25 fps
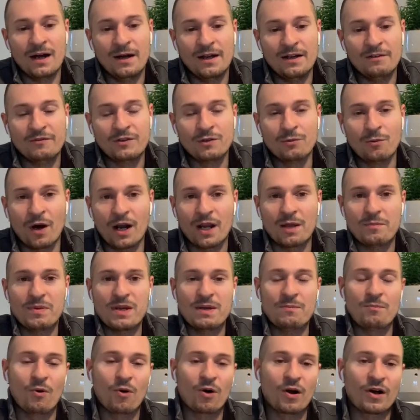if you want to
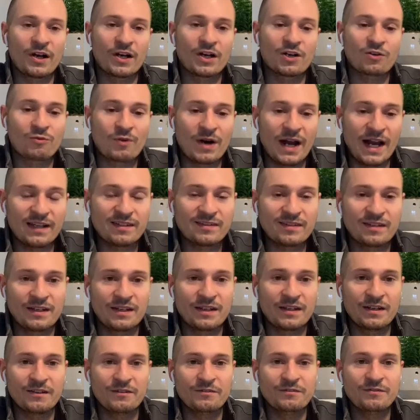be more
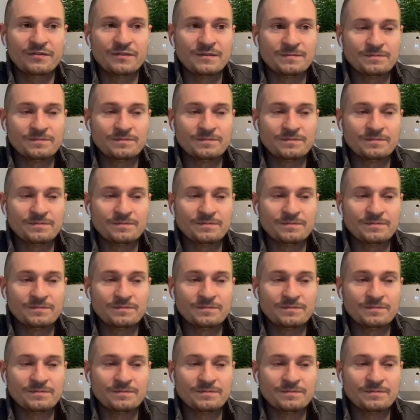aggressive,